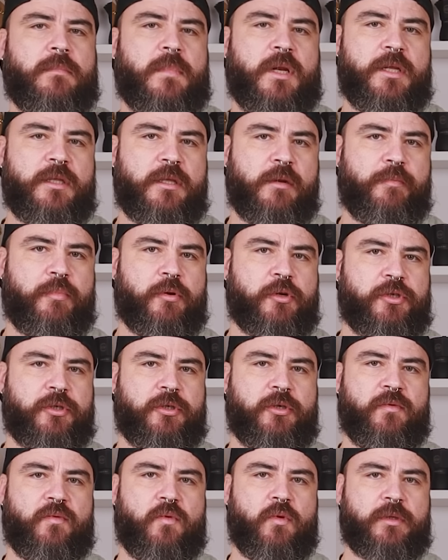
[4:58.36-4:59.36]
little
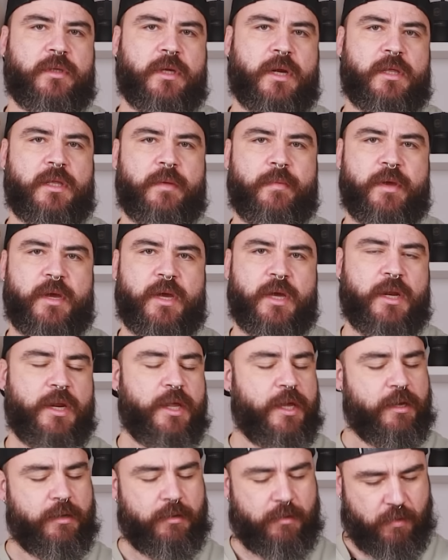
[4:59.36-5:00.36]
portion of water at the
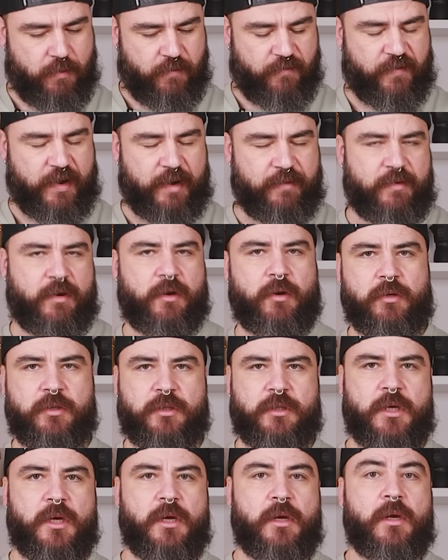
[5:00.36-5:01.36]
beginning, valve
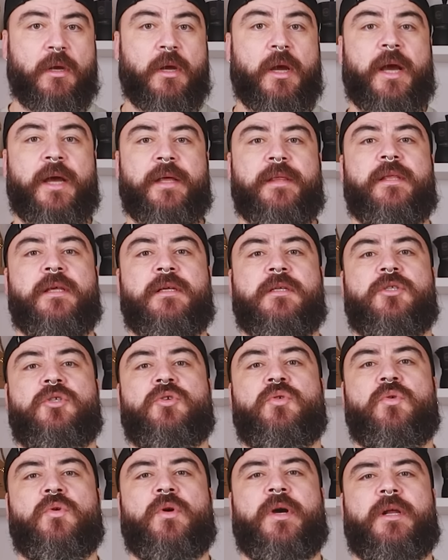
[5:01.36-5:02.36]
close, and this
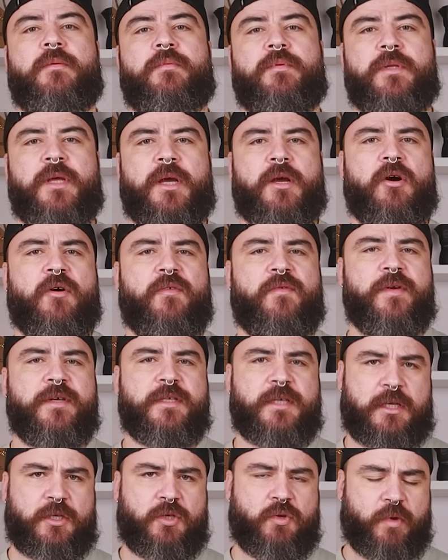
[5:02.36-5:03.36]
to help the coffee
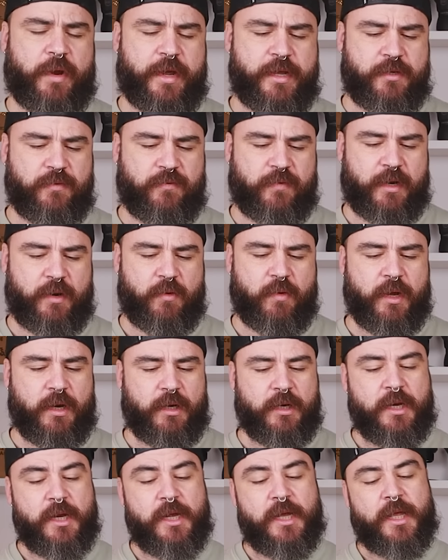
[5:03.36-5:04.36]
saturate very
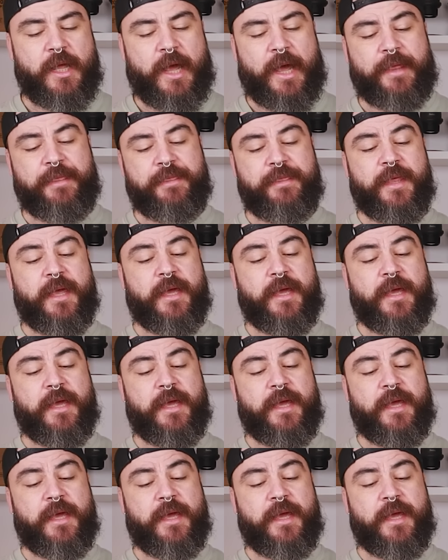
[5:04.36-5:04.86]
well, and